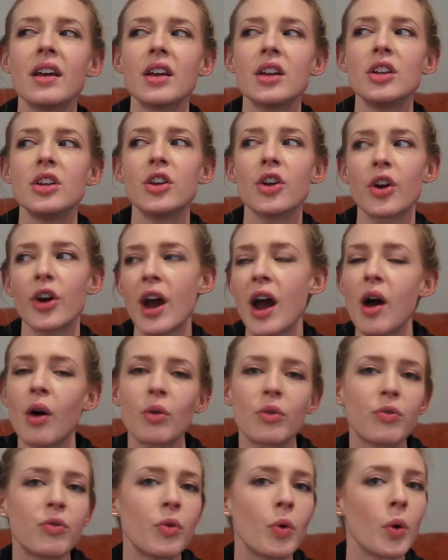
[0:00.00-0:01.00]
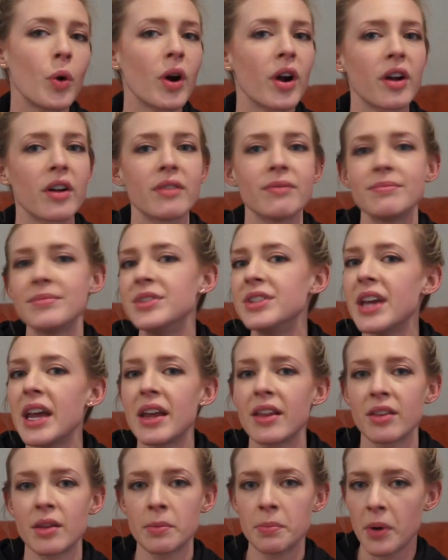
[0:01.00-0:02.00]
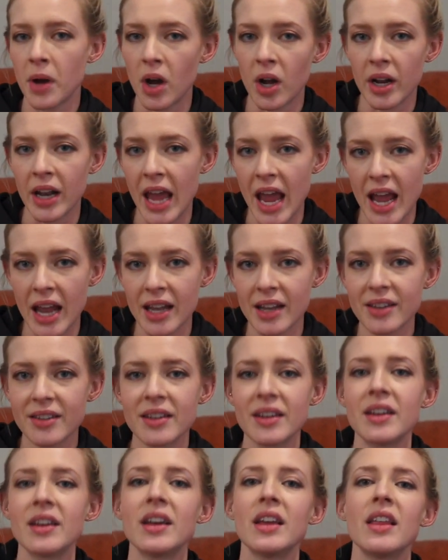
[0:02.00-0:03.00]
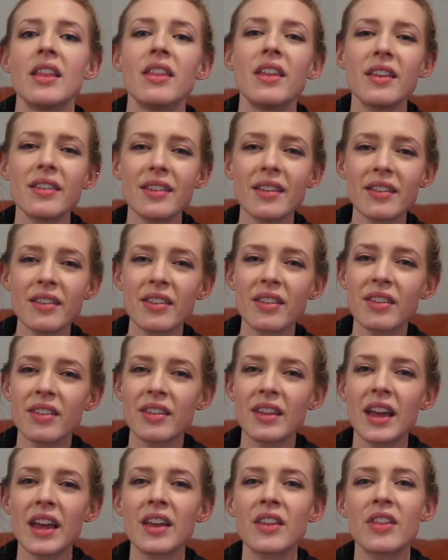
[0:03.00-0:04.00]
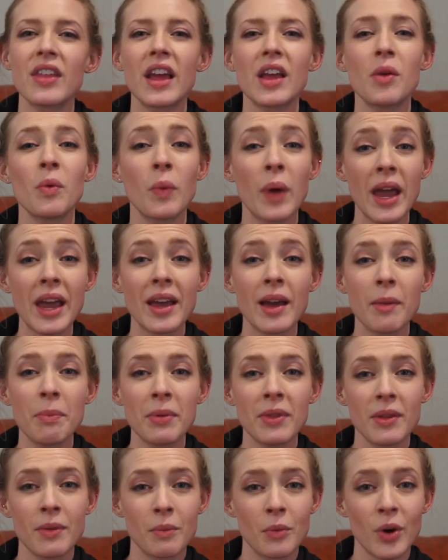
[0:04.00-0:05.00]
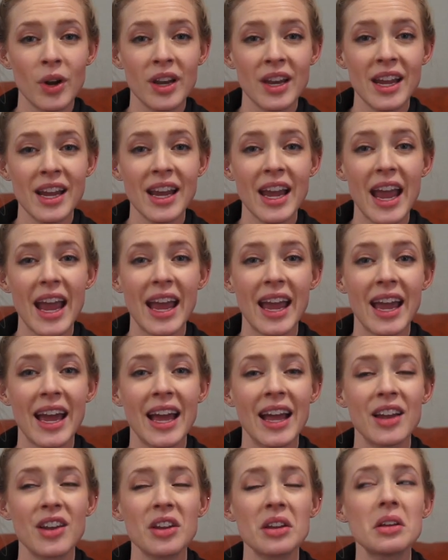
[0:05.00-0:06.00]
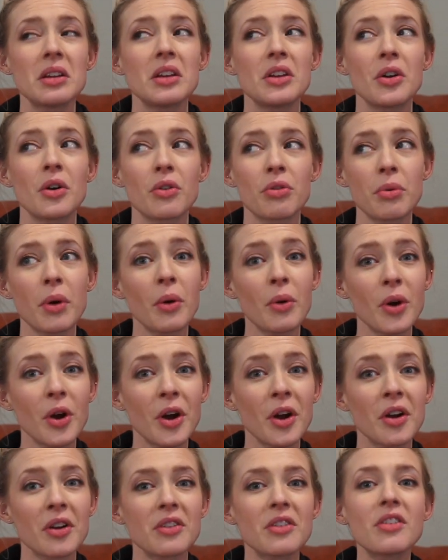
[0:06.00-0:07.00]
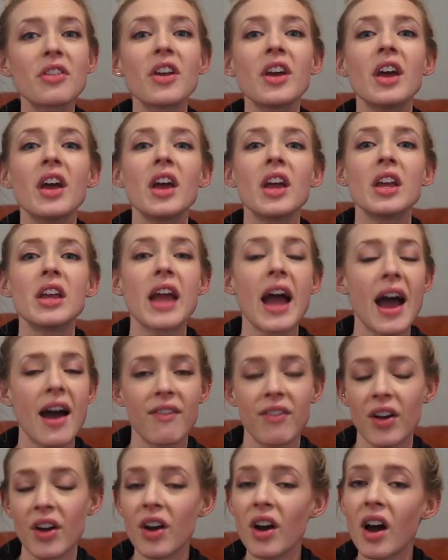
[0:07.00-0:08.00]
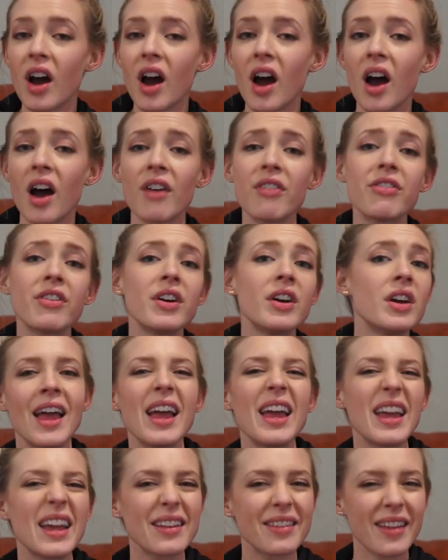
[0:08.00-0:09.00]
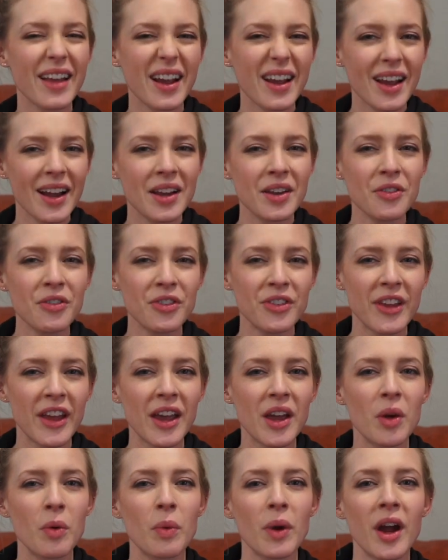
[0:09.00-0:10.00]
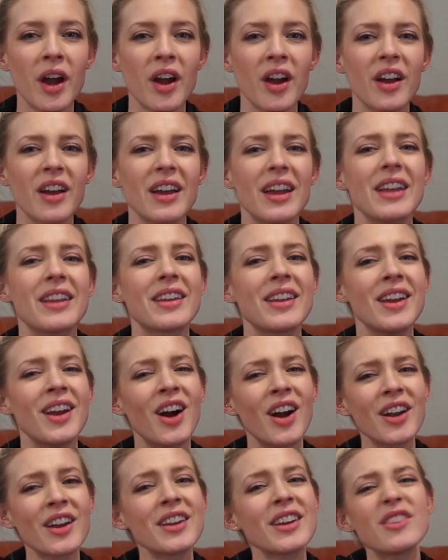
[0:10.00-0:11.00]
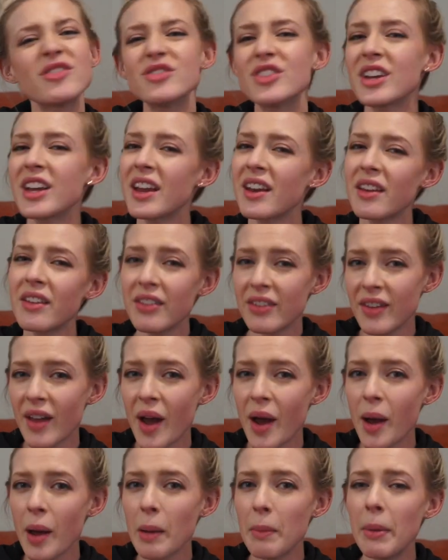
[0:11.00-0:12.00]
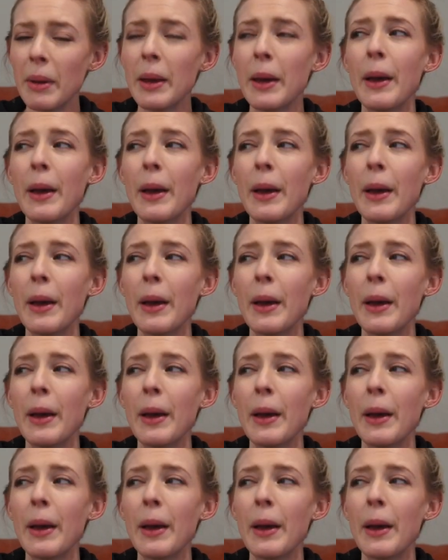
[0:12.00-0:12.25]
you're out for days upon end. This is the sick that you wake up in the morning and your throat hurts, you have a cough. It's that kind of sick where it's not enough to get a sub,